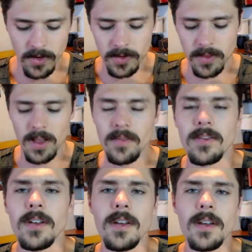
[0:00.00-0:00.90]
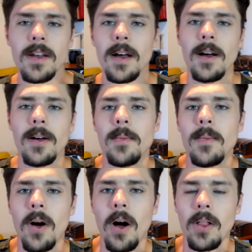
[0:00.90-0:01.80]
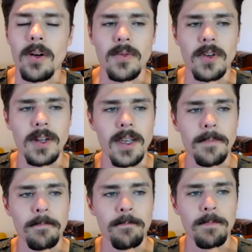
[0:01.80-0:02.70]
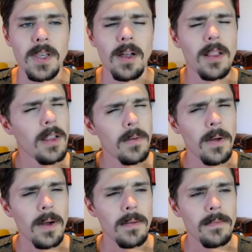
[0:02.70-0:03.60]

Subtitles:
in love all over again. A little weird.